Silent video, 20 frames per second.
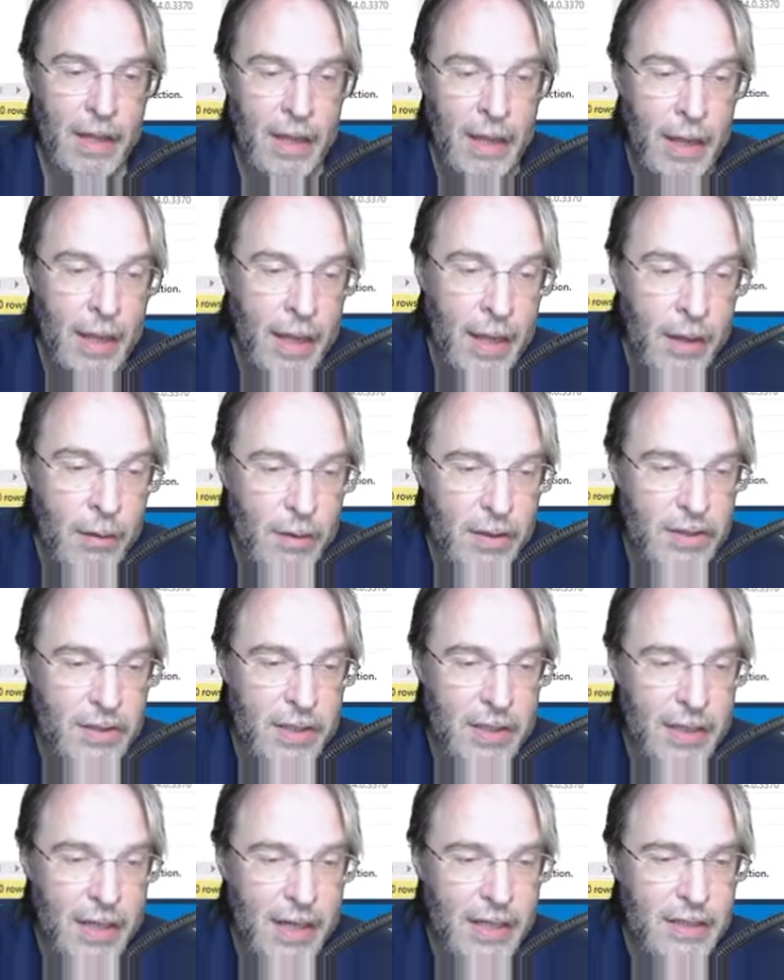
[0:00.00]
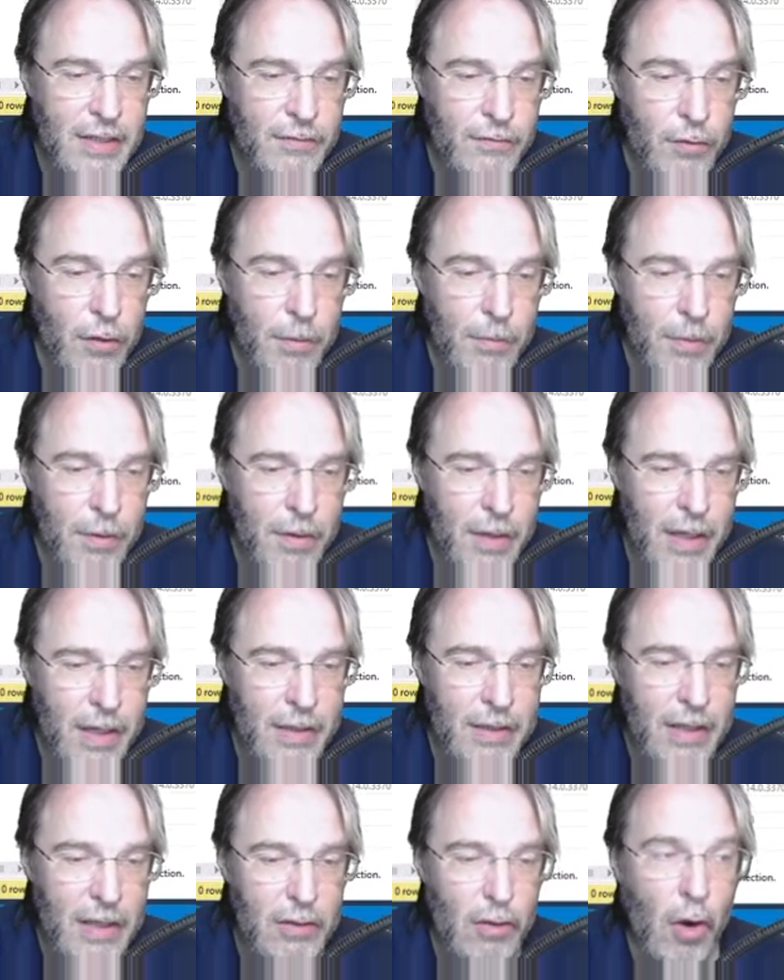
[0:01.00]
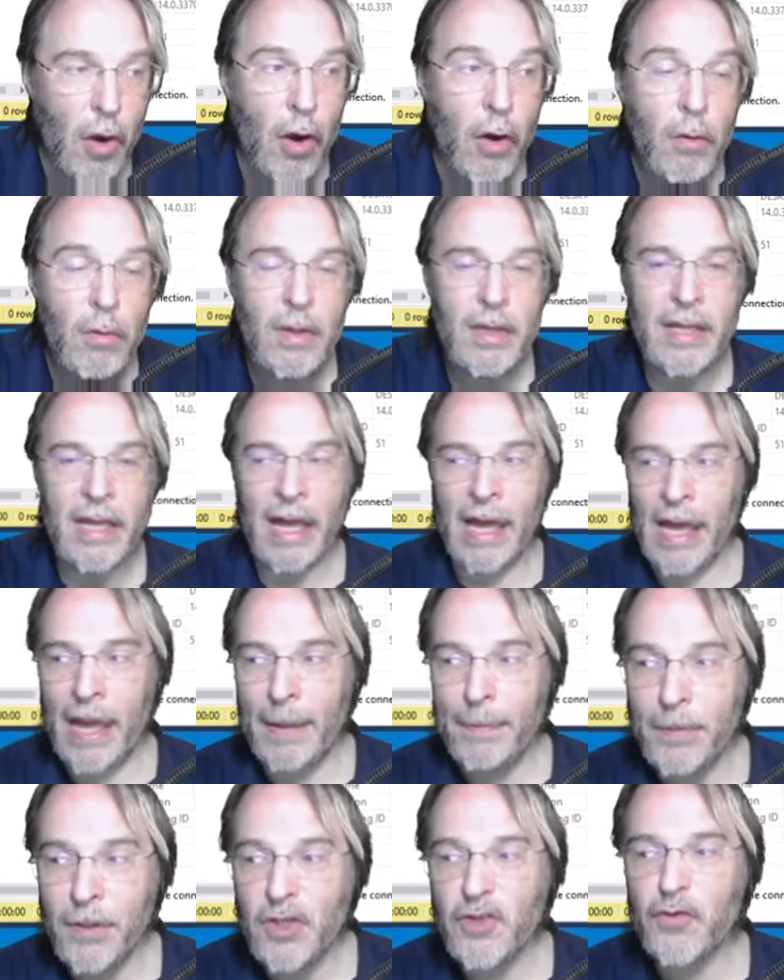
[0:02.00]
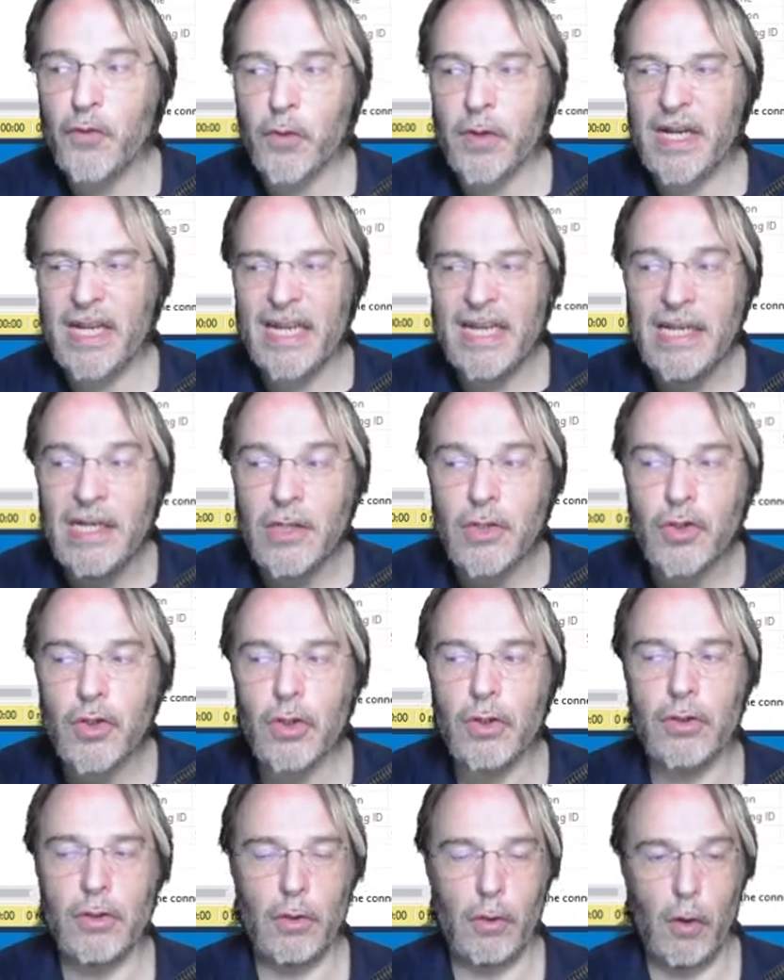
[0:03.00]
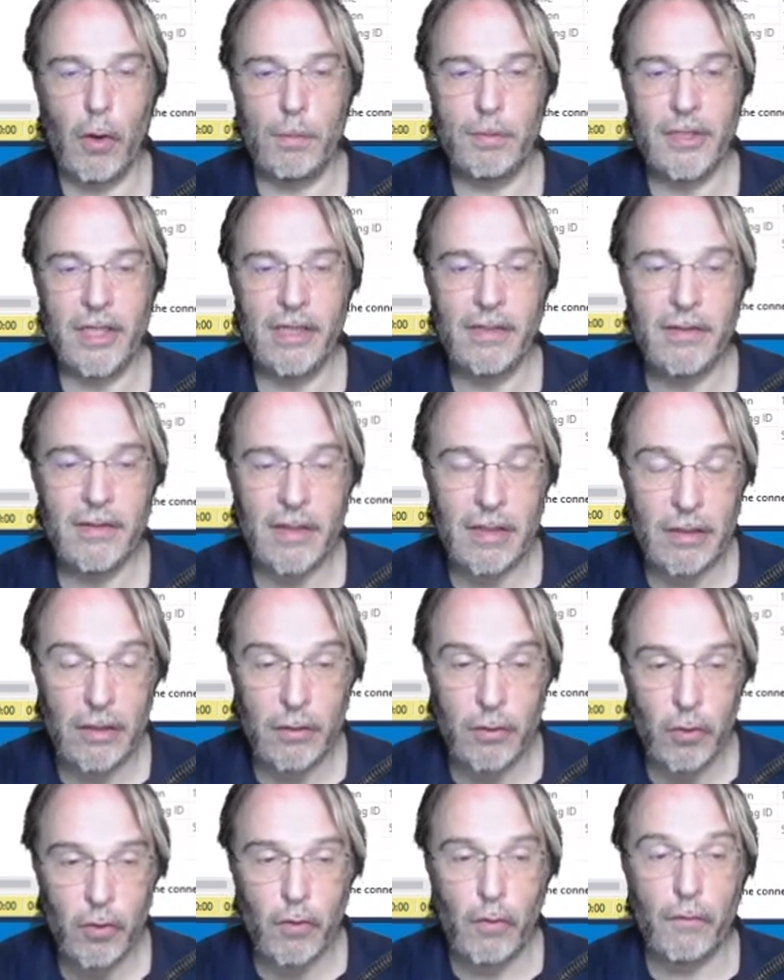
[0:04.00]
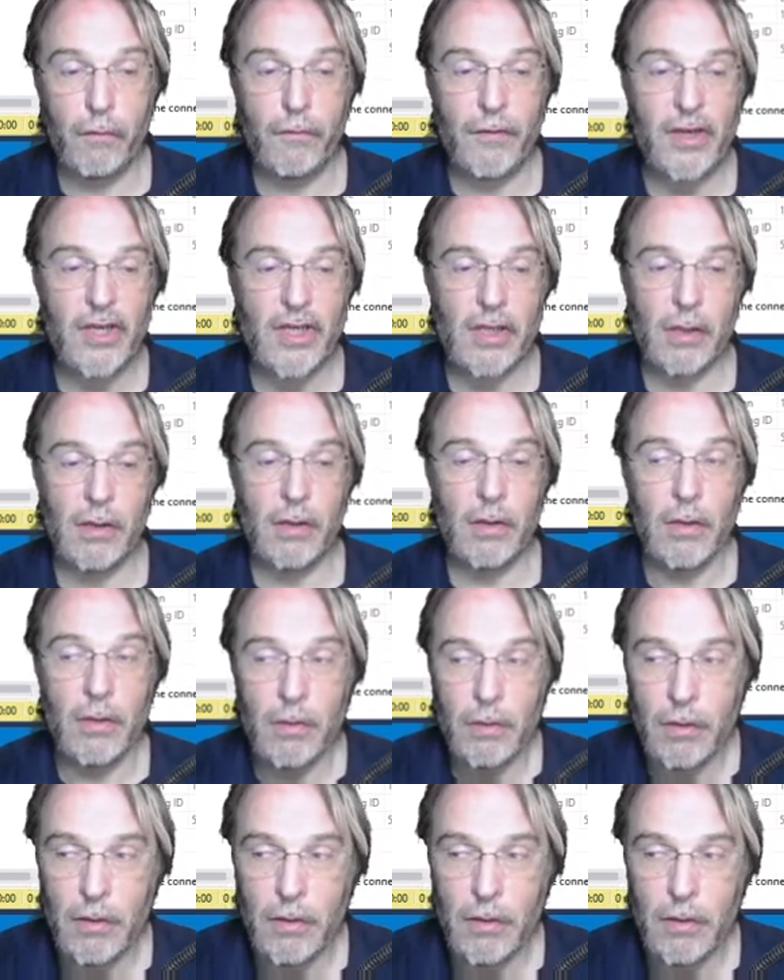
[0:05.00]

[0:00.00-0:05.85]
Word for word: Here it's a negative number and that only happens for internal objects that are not official,